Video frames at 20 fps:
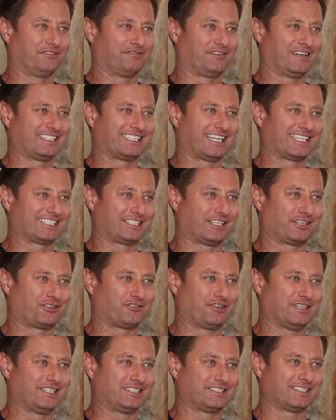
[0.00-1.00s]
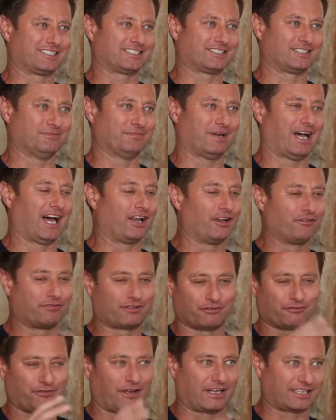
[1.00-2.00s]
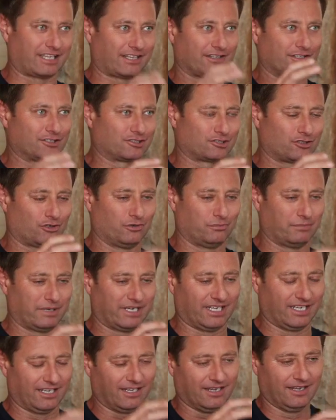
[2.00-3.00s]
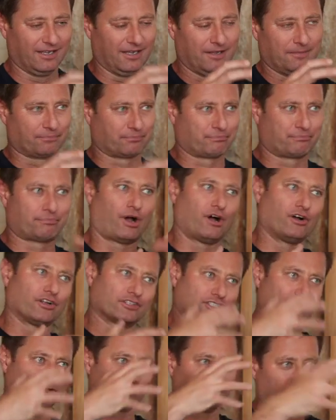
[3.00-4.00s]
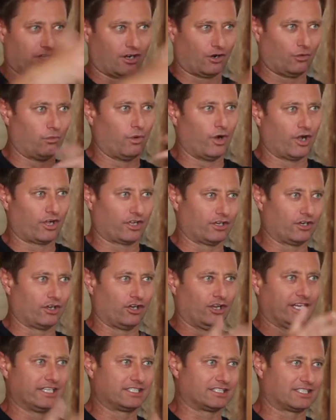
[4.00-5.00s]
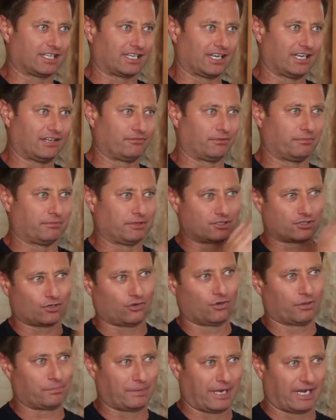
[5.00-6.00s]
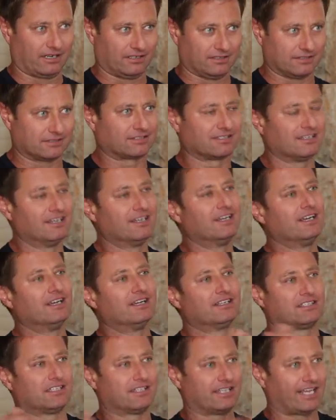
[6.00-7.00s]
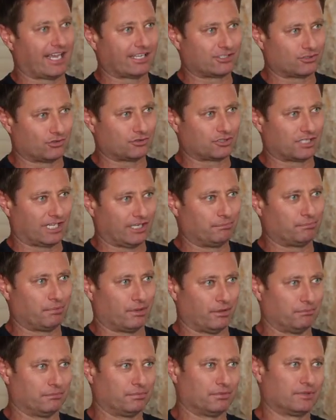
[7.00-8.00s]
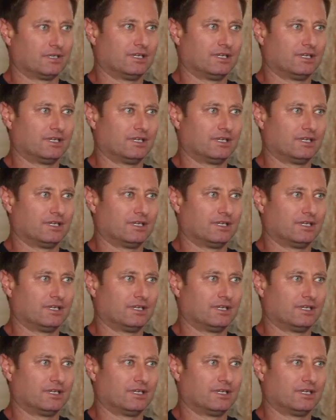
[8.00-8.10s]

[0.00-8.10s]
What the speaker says: a fantastic green system. I love the fact that there's so many parts to it that are working holistically, from your solar panels to the air source heat pump